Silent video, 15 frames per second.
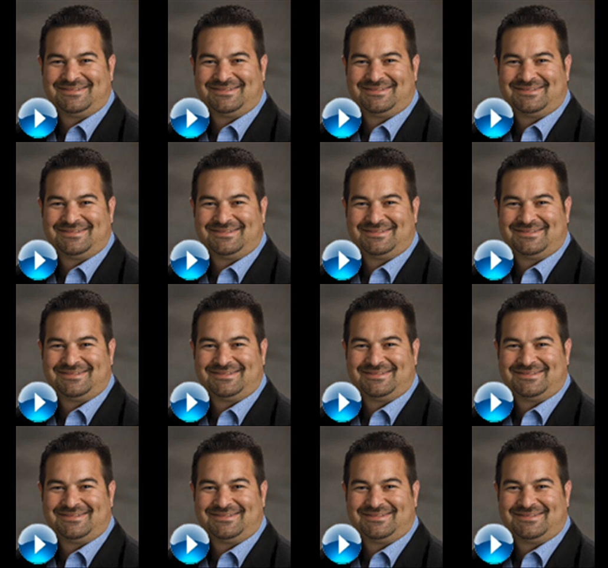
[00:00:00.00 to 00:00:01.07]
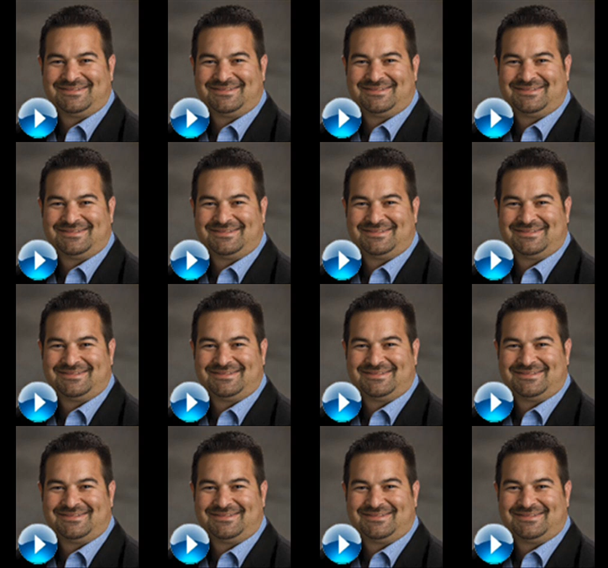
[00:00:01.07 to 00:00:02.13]

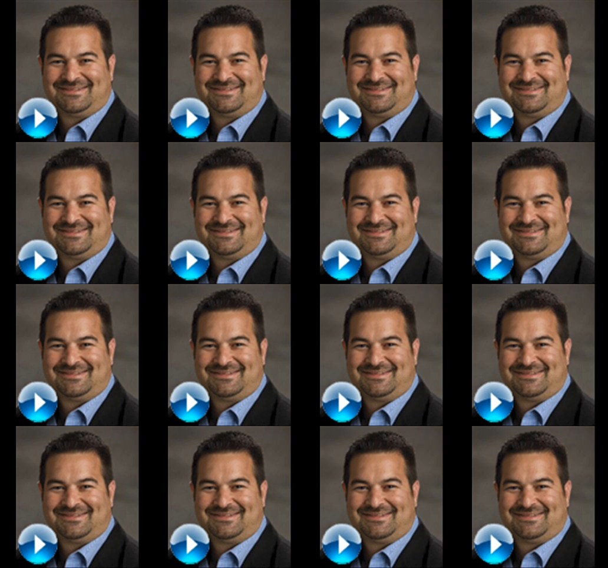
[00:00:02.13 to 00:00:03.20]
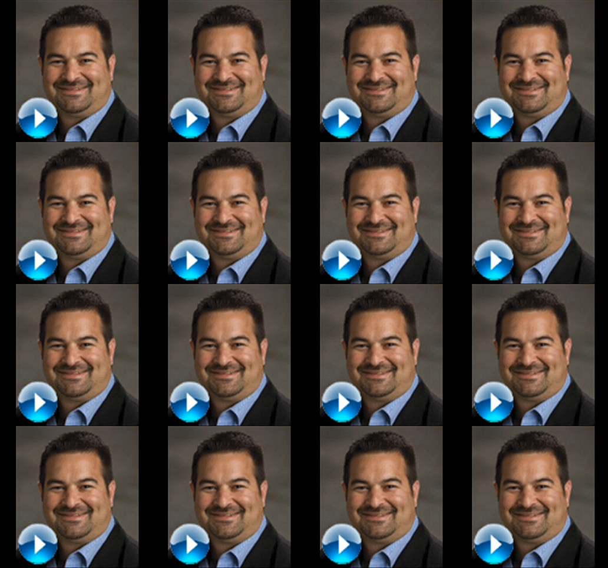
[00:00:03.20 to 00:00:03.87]
(no lip movement)